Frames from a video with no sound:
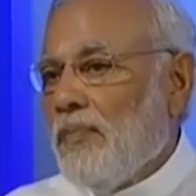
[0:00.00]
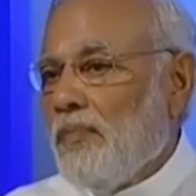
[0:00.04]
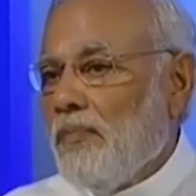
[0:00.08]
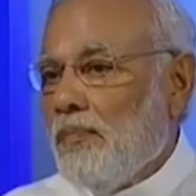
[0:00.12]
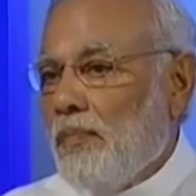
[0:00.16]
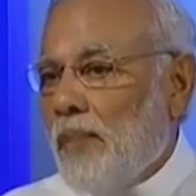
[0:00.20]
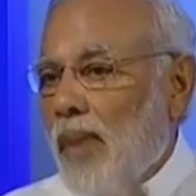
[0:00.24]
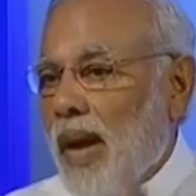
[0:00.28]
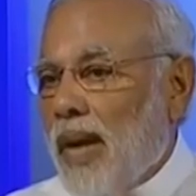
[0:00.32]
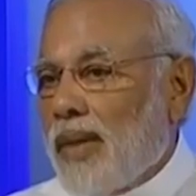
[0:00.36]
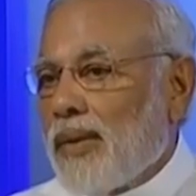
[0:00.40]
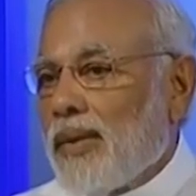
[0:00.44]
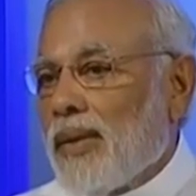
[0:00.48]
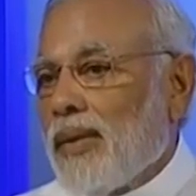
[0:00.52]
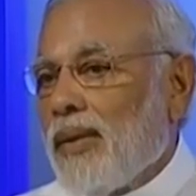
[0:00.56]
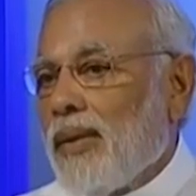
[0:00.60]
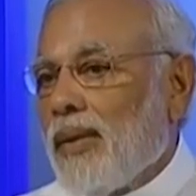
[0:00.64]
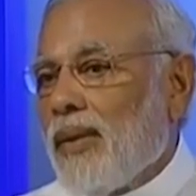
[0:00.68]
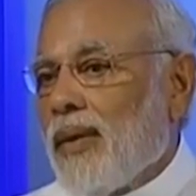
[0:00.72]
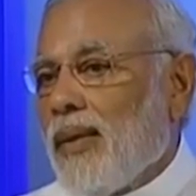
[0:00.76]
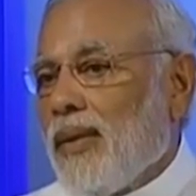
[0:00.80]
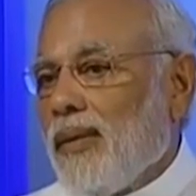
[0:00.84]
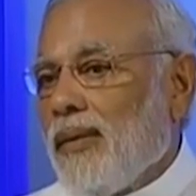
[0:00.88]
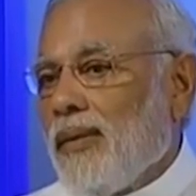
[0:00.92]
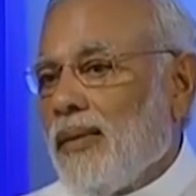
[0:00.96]

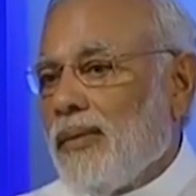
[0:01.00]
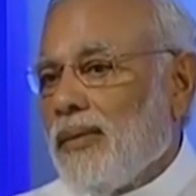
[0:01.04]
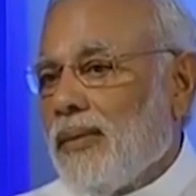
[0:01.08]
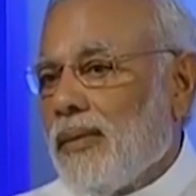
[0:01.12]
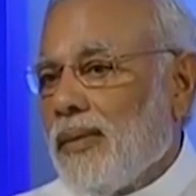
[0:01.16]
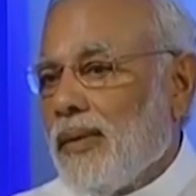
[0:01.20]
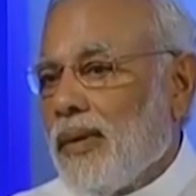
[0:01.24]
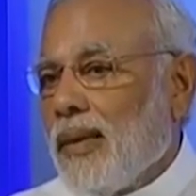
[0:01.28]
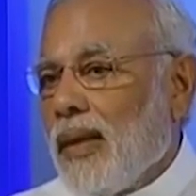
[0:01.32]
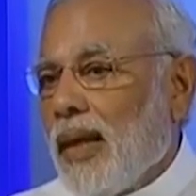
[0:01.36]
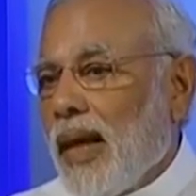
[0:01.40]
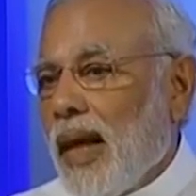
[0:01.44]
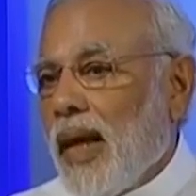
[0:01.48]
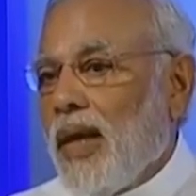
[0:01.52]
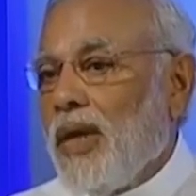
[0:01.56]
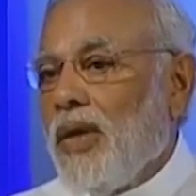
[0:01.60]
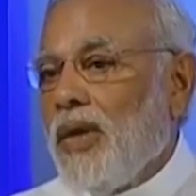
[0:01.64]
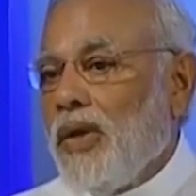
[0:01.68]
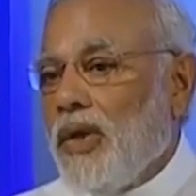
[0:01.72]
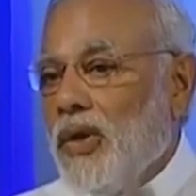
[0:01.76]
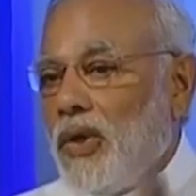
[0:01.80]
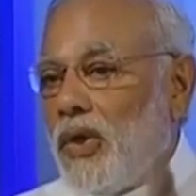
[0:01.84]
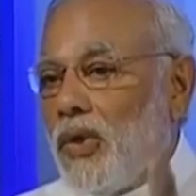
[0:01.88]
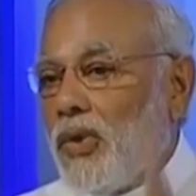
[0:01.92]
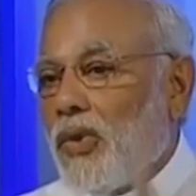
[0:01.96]
maternal
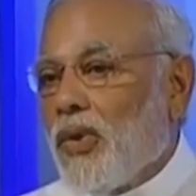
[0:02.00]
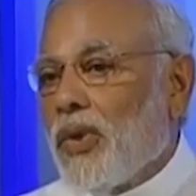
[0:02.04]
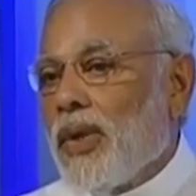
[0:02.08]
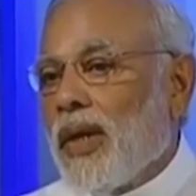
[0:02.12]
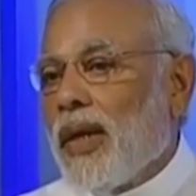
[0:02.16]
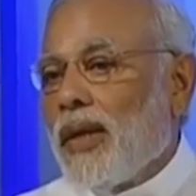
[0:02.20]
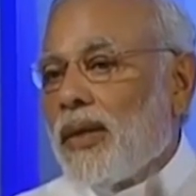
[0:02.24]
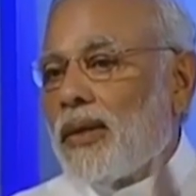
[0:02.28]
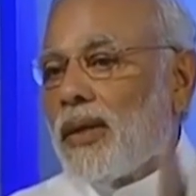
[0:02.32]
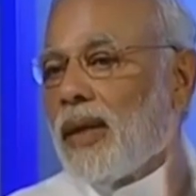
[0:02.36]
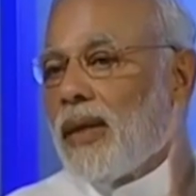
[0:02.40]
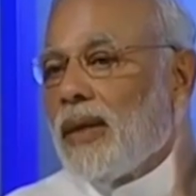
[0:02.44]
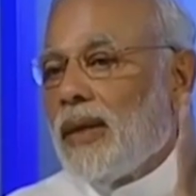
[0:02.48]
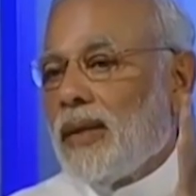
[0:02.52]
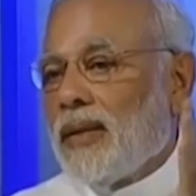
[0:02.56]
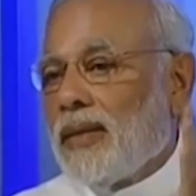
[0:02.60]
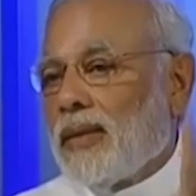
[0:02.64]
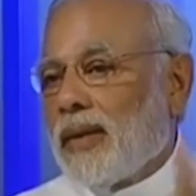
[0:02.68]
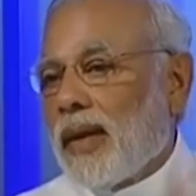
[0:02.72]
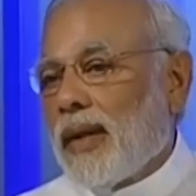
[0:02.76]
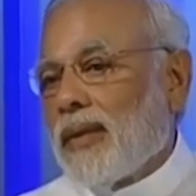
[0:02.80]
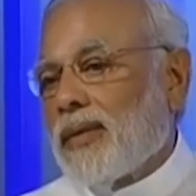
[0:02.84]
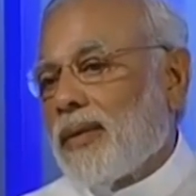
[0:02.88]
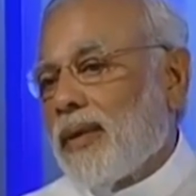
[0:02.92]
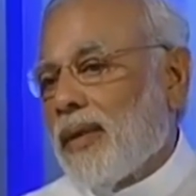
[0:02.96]
and neonatal
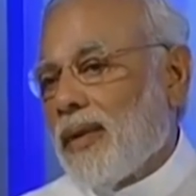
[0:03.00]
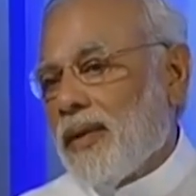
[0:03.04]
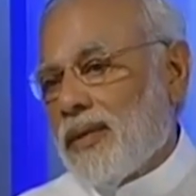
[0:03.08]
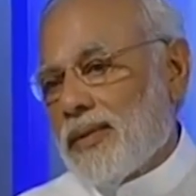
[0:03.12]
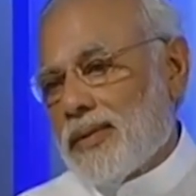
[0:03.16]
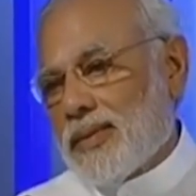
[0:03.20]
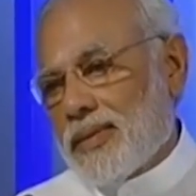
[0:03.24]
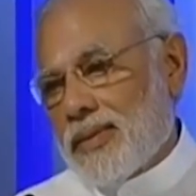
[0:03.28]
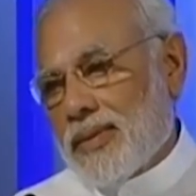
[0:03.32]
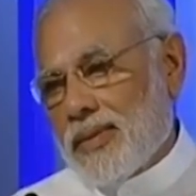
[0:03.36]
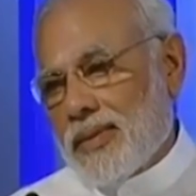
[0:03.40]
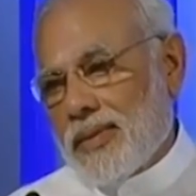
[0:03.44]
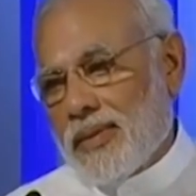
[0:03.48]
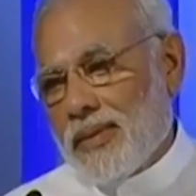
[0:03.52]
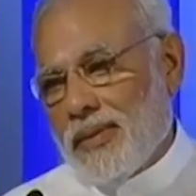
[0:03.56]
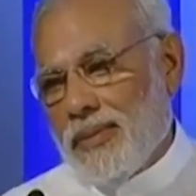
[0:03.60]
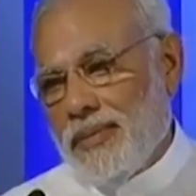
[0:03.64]
tetanus.